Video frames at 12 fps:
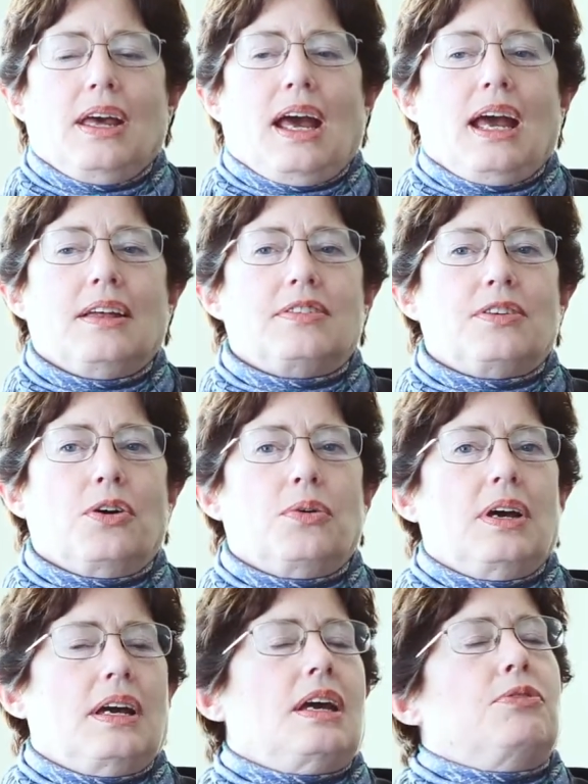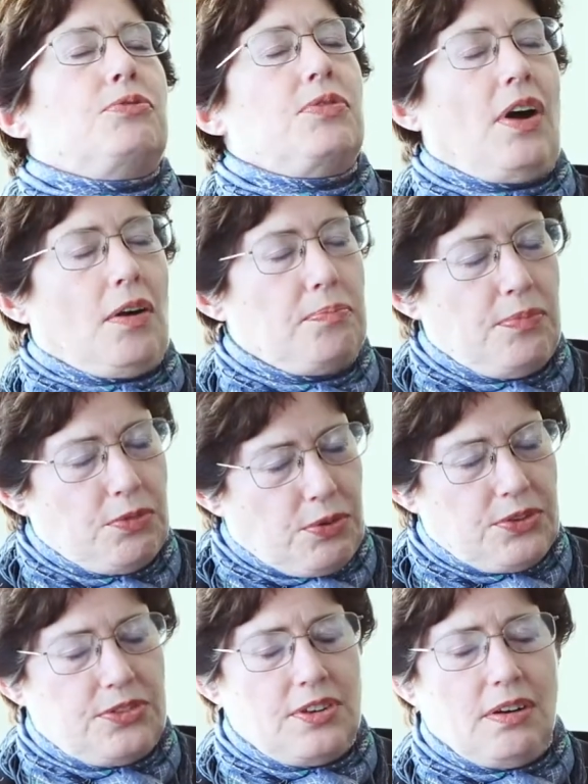And so if we're
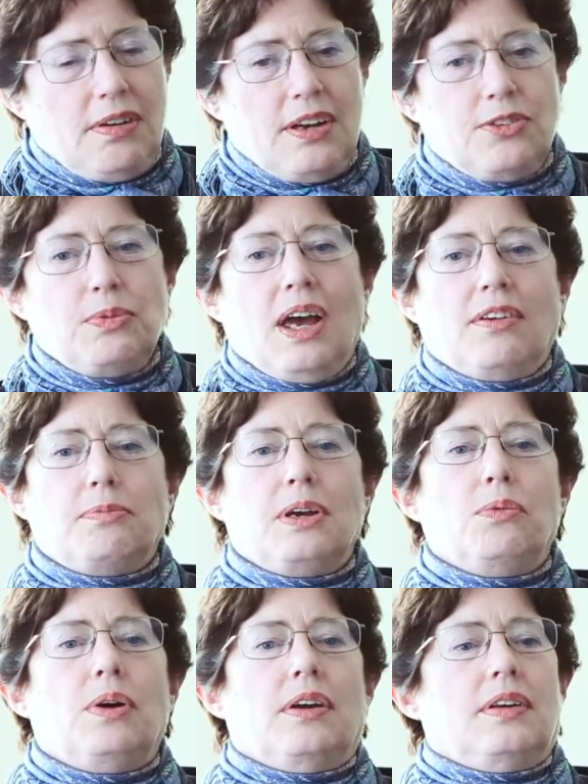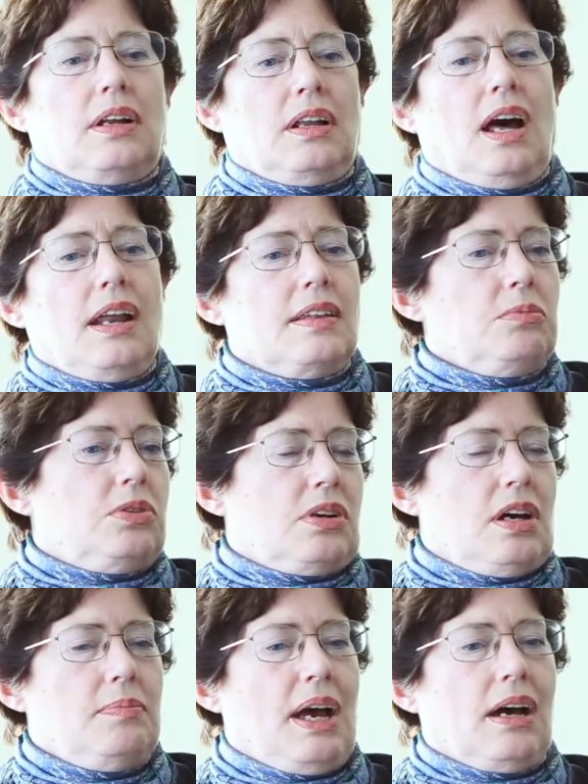serious, we have to be aware that a lot of them will
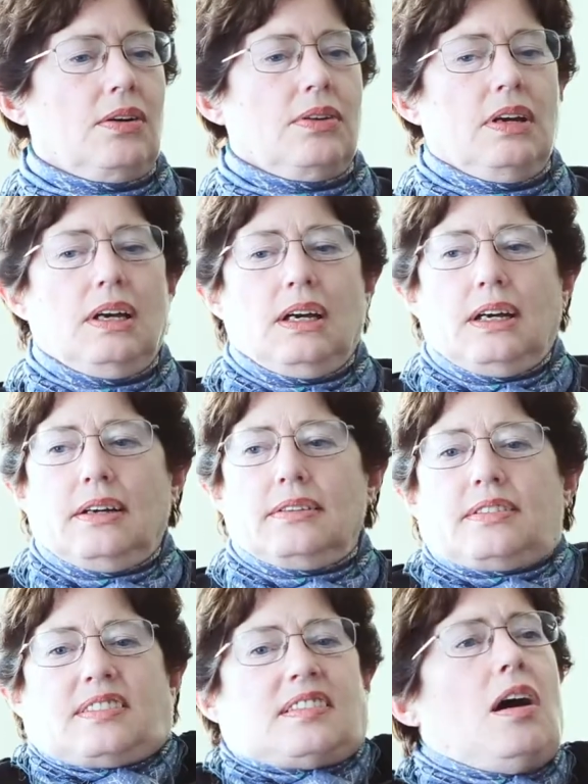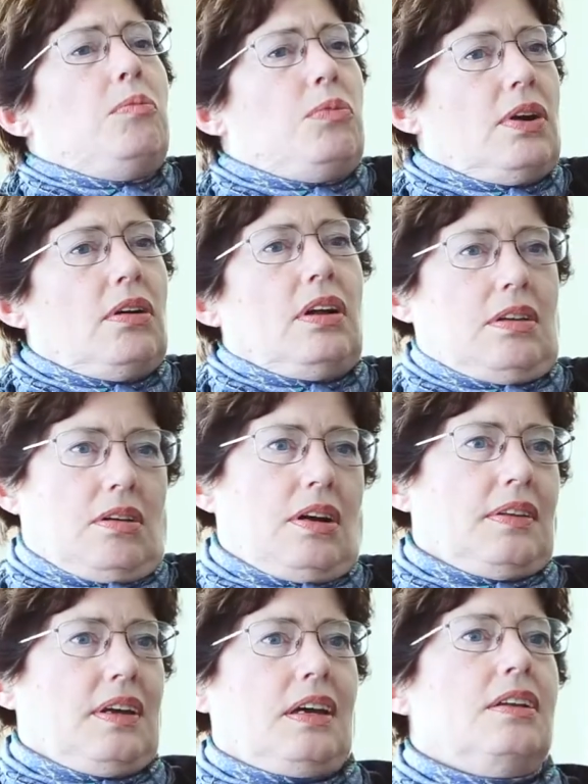come out somewhere along
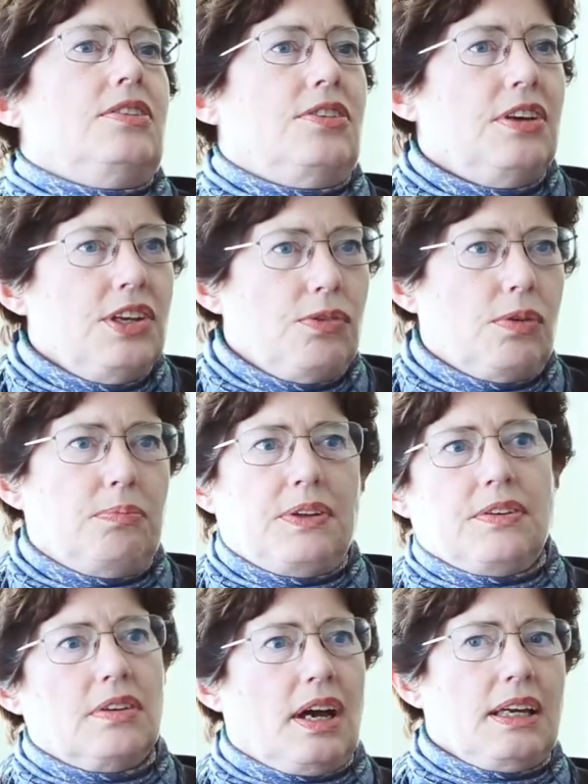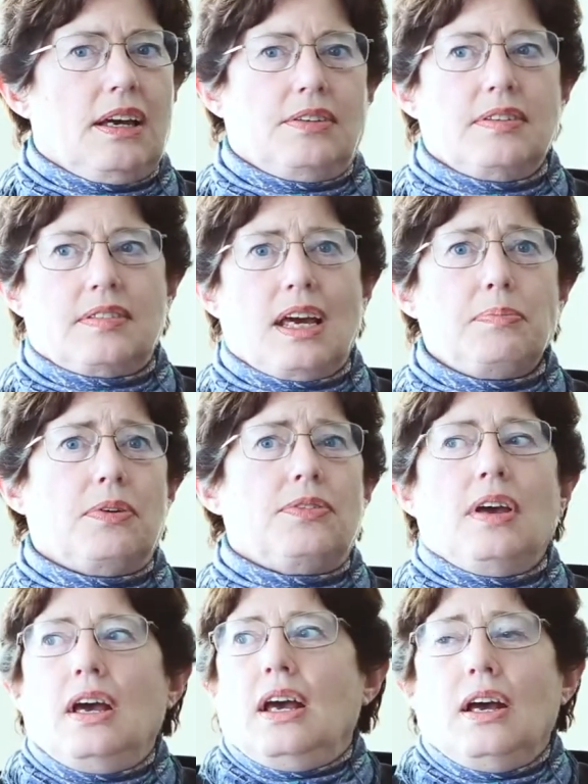the continuum, but they're not yet disciples.
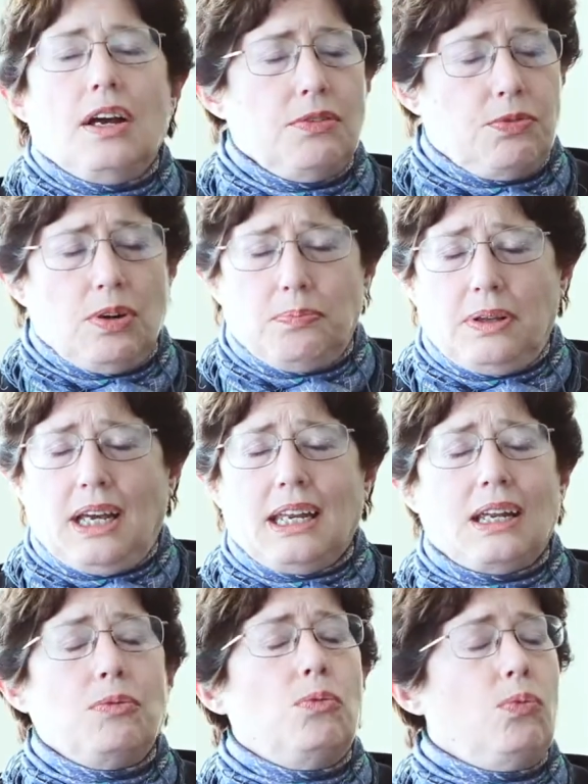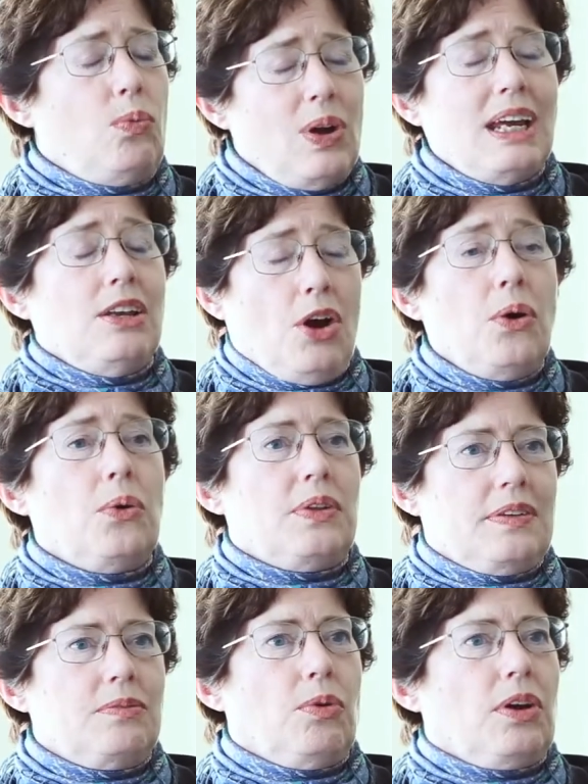If we're planning, we know that
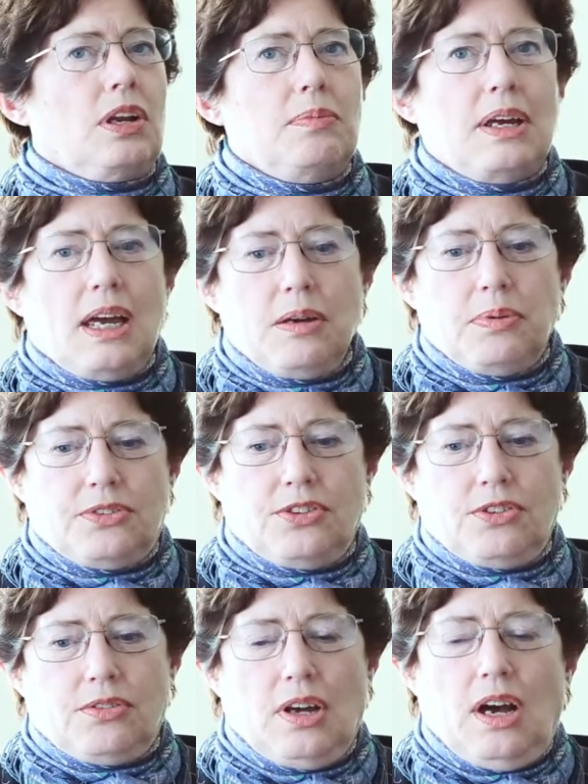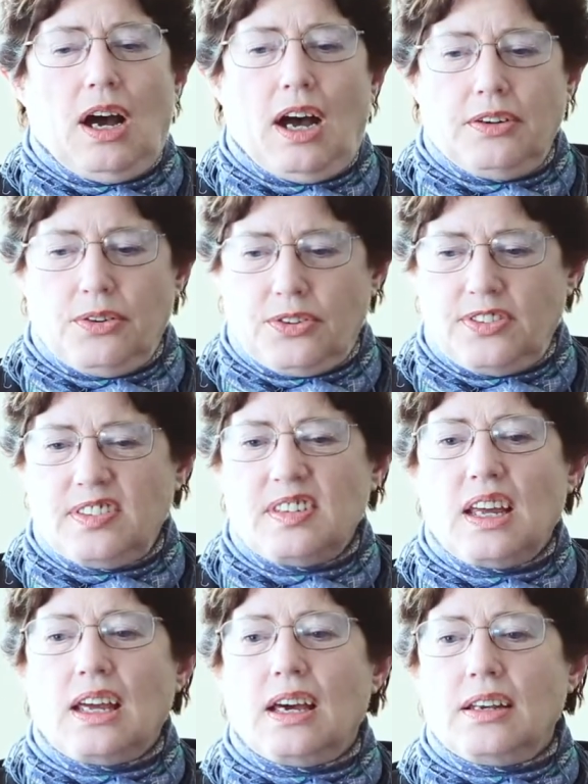we're going to be able to
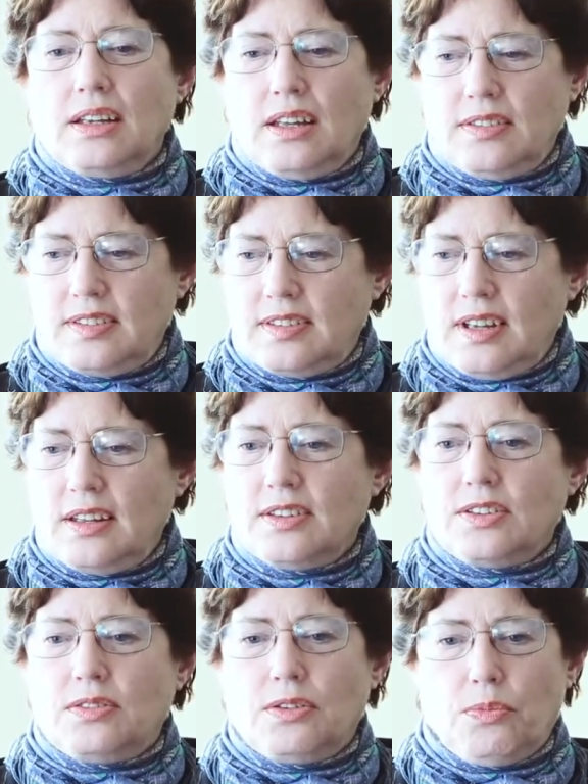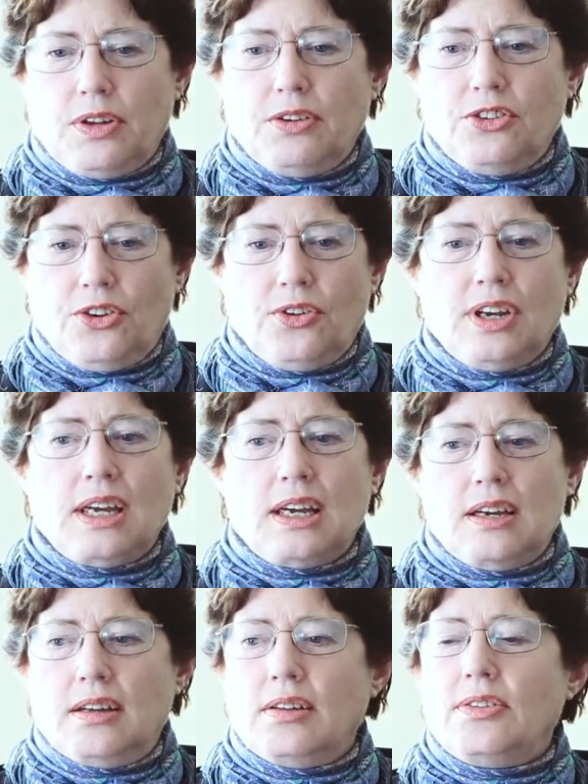understand, sense where their journey
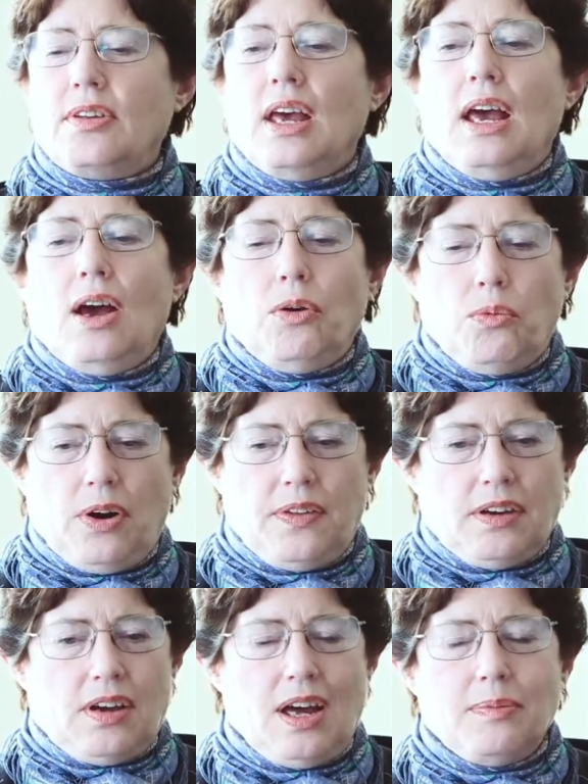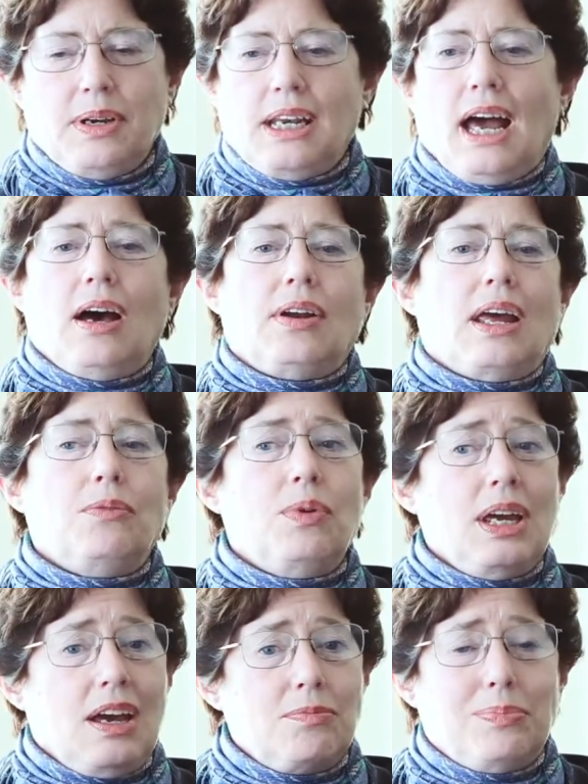is, where they're coming out, and we
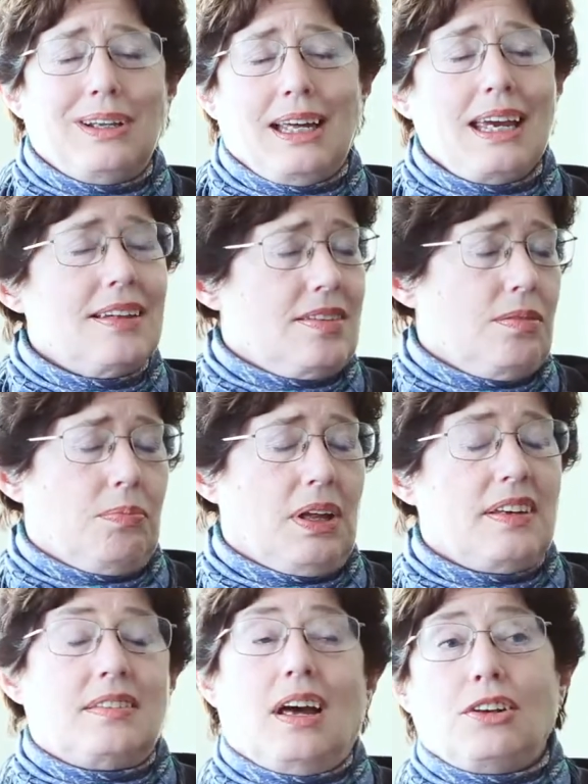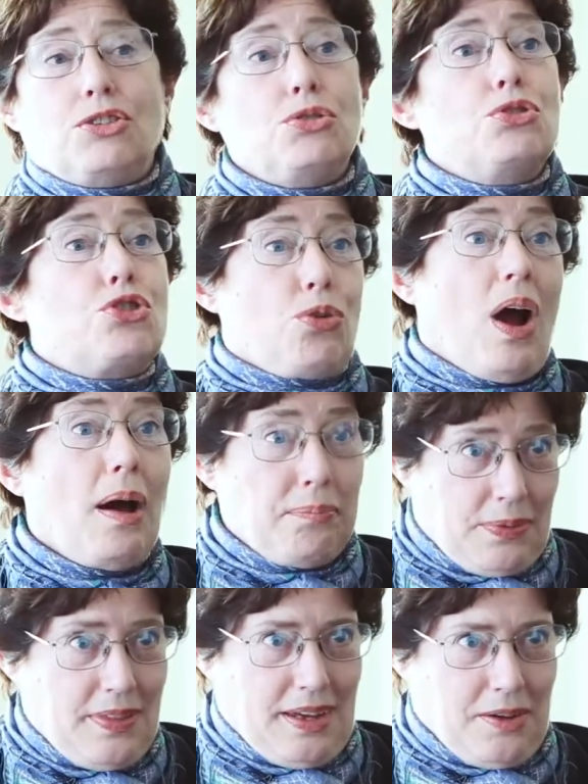have plans in place not to
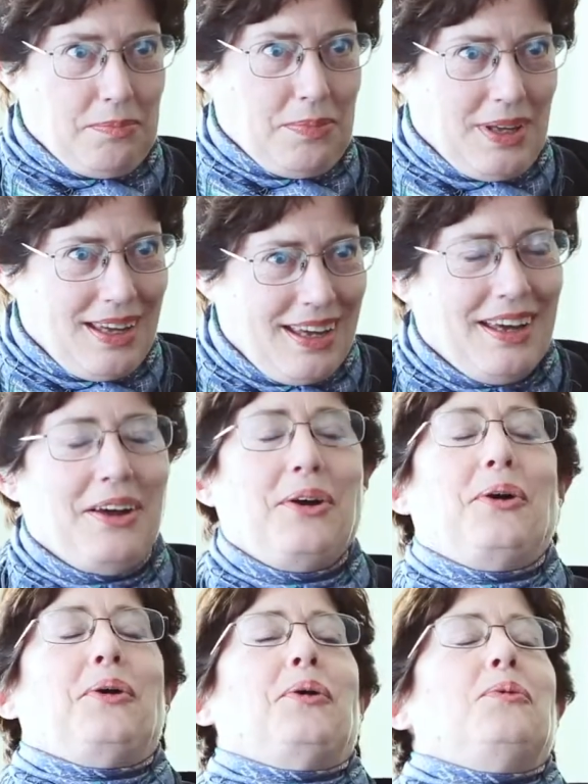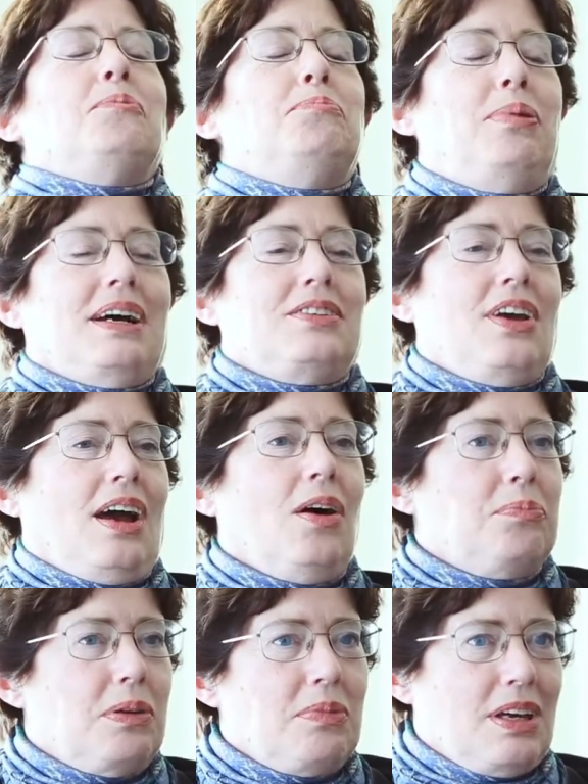drop them, but to help
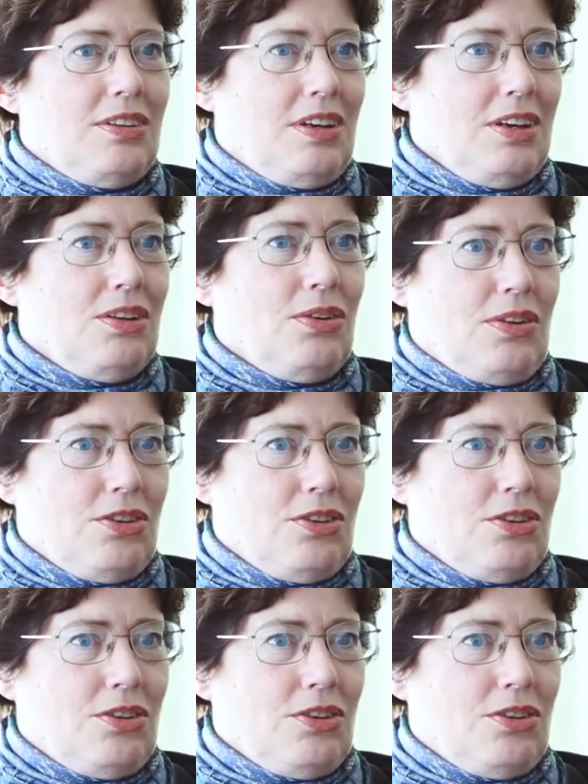them continue the